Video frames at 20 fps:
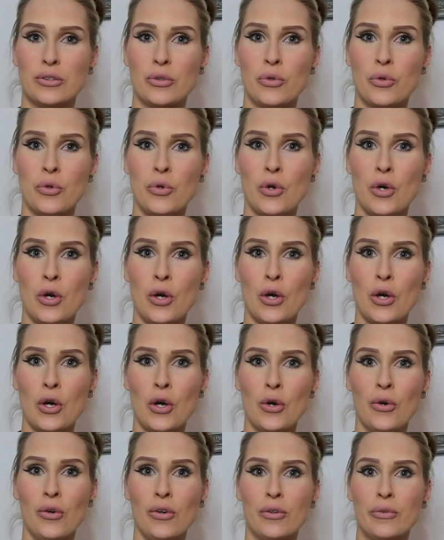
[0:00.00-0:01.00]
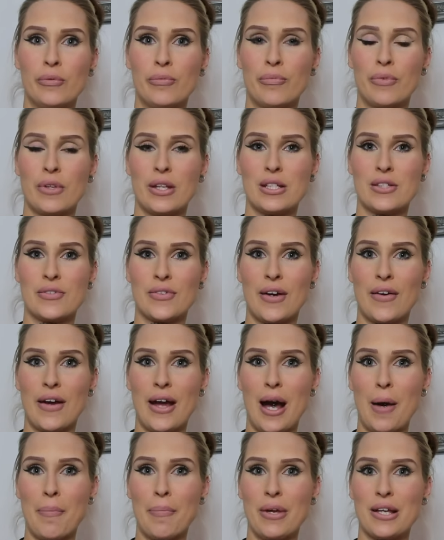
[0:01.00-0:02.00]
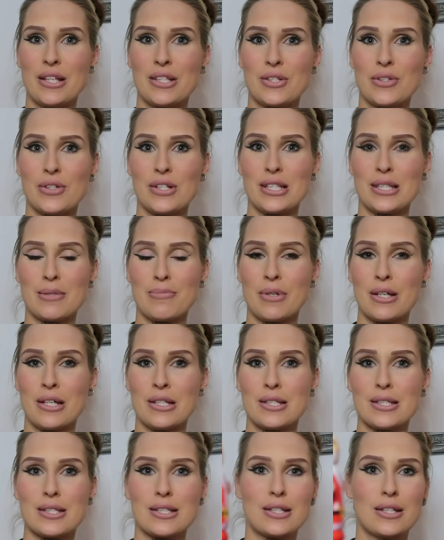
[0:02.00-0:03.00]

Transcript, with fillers: woo. He's very happy it's Christmas.